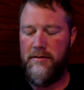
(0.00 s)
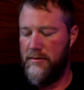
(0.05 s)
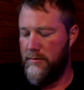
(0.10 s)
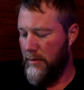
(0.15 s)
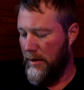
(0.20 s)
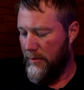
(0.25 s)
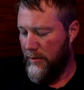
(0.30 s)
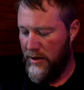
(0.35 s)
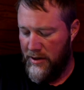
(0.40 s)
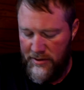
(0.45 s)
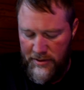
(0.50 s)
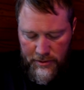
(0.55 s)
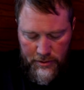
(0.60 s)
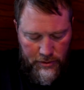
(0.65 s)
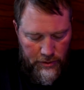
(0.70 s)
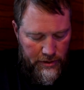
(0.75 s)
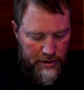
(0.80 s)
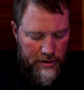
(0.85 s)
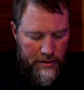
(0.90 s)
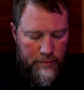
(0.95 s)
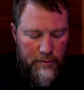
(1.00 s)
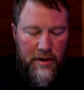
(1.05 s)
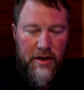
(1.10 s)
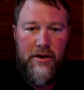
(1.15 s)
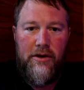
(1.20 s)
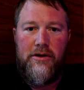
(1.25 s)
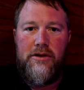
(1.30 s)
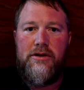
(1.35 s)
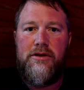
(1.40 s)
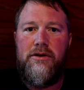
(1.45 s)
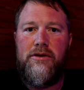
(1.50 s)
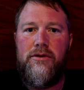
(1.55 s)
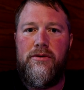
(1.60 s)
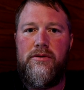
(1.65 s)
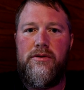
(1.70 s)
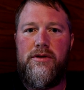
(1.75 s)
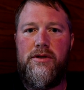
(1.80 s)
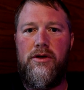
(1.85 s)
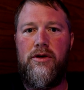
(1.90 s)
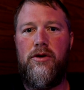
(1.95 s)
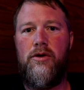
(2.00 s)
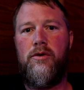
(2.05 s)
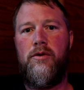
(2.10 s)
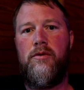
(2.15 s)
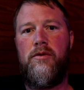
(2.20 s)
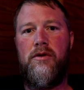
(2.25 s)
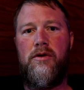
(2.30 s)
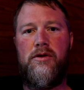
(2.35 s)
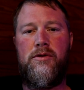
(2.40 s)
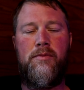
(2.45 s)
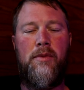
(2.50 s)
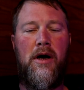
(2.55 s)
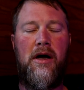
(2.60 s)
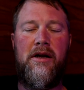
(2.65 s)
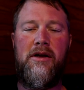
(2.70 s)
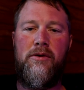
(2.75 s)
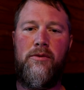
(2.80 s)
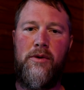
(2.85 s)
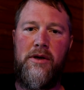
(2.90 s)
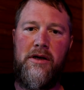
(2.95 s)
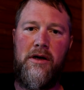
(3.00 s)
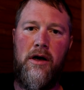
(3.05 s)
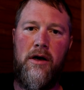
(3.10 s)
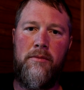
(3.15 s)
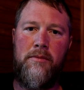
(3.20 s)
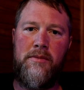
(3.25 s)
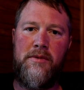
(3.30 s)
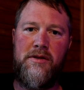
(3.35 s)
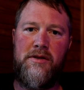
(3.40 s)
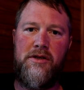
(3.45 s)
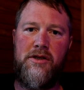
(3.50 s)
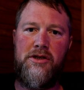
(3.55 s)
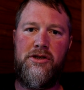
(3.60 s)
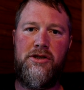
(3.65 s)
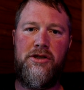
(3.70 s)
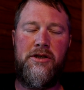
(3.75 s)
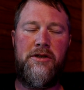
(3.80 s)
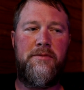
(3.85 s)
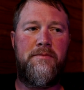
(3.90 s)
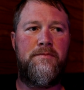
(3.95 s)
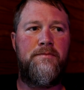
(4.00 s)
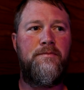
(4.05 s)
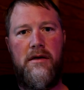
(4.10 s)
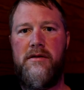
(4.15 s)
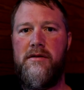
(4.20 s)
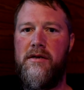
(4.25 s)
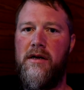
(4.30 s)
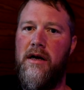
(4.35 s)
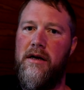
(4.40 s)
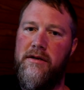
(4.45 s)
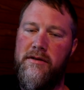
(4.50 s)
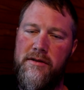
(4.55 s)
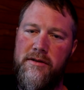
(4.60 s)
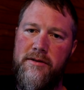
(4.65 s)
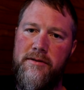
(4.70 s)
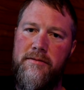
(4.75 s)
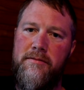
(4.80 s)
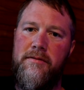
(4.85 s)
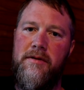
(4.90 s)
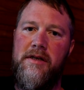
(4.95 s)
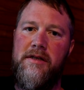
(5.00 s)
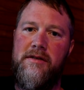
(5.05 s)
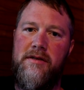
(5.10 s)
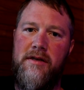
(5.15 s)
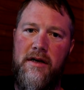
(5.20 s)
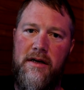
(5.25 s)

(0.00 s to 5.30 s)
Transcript: my muscles are getting bigger too. So there's body recomposition. It's nice. I